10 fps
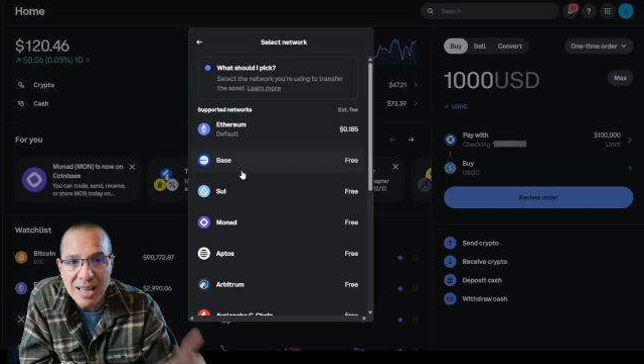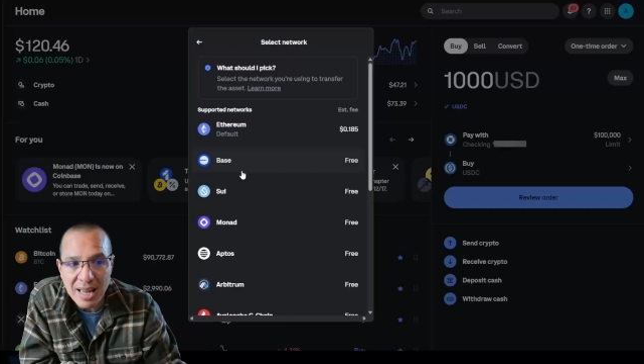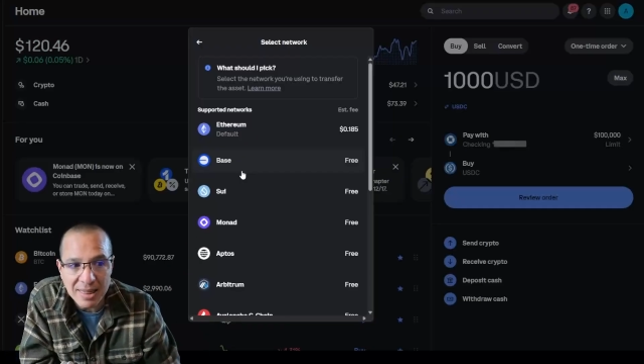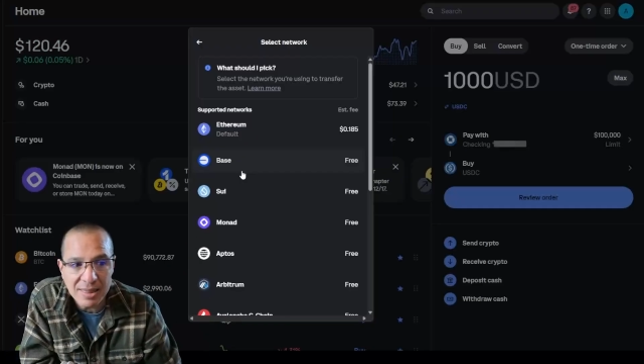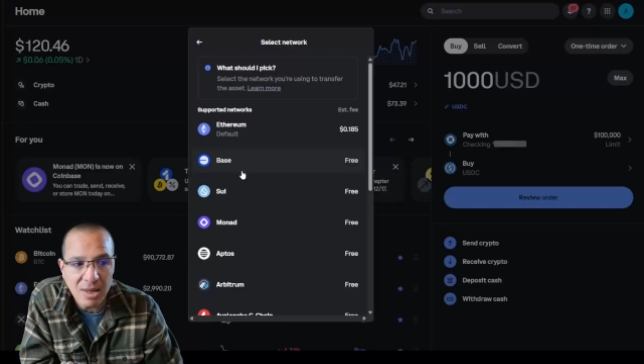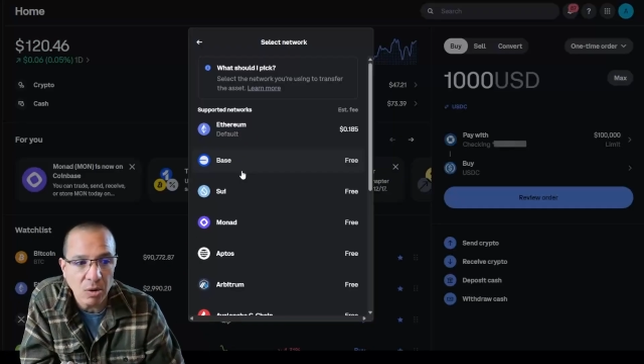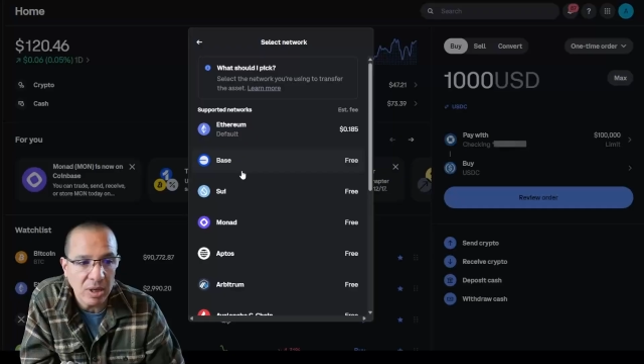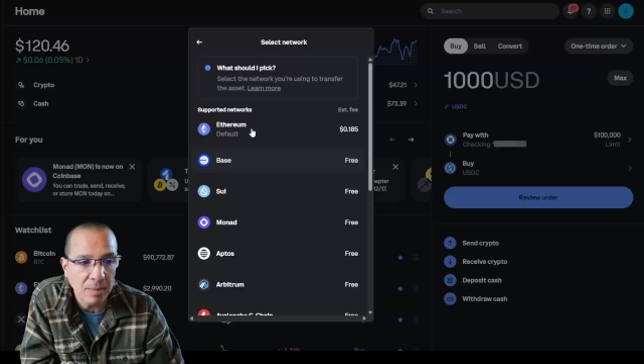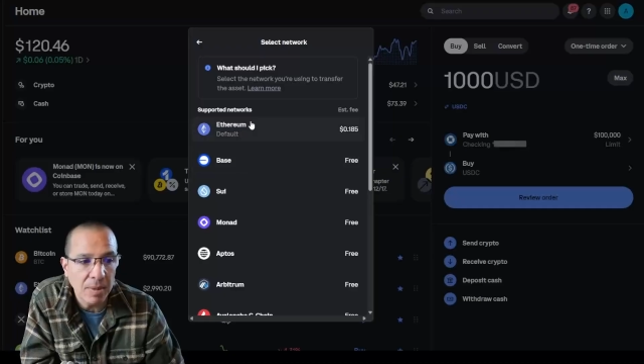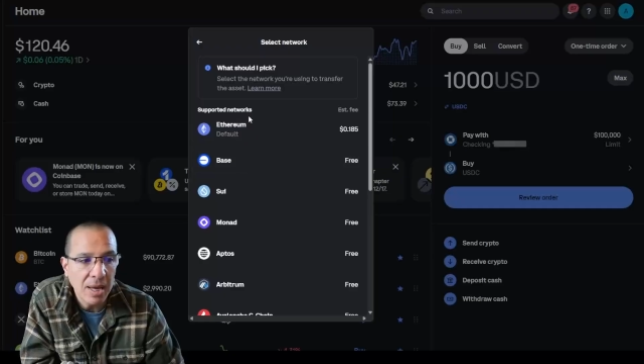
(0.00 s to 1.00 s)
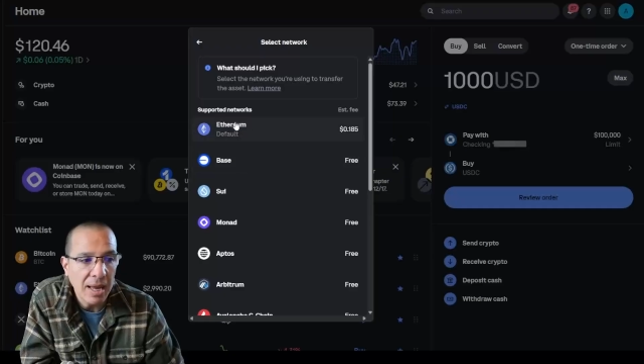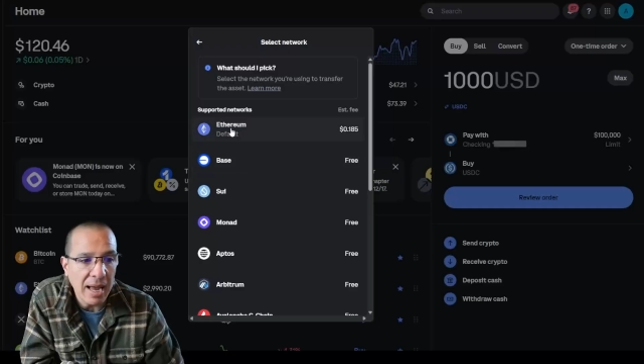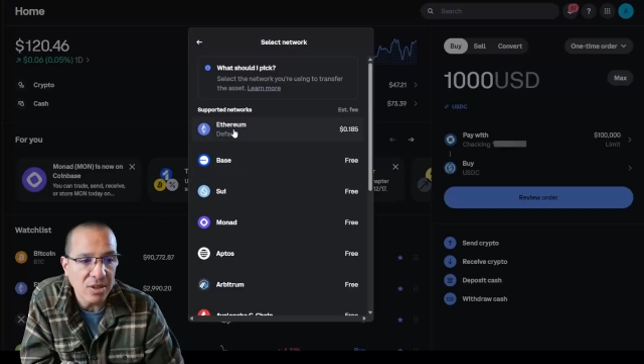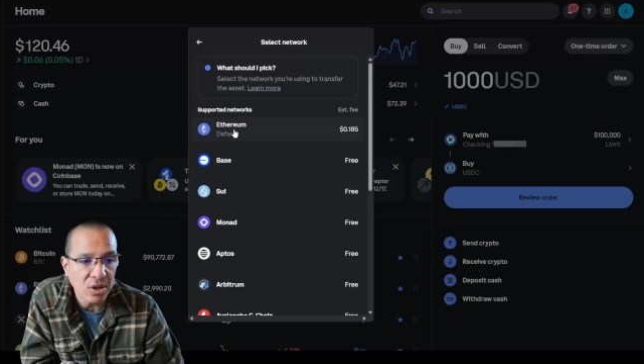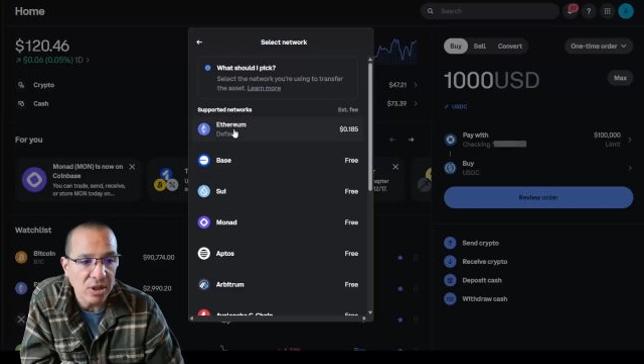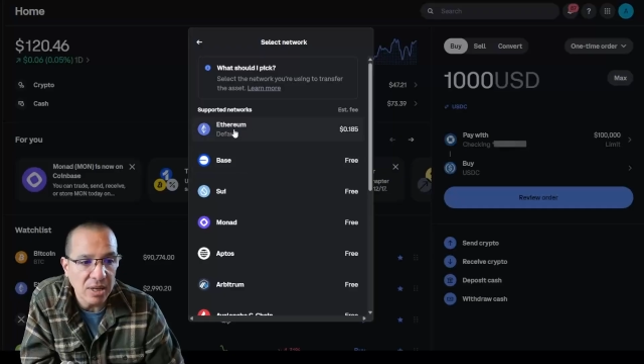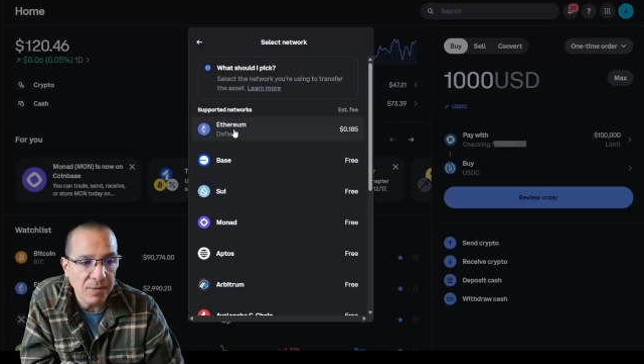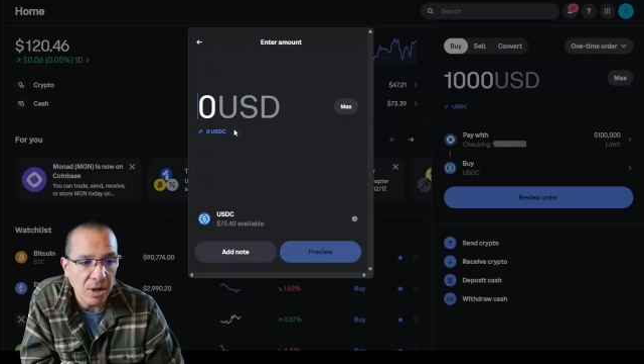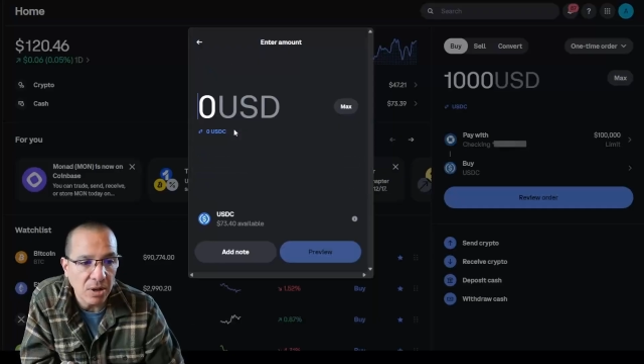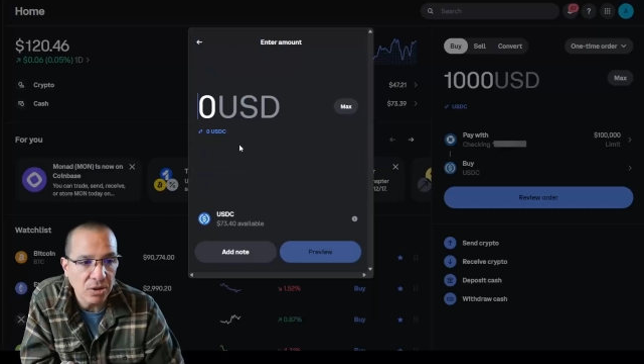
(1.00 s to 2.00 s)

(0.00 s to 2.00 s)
Ethereum as our default.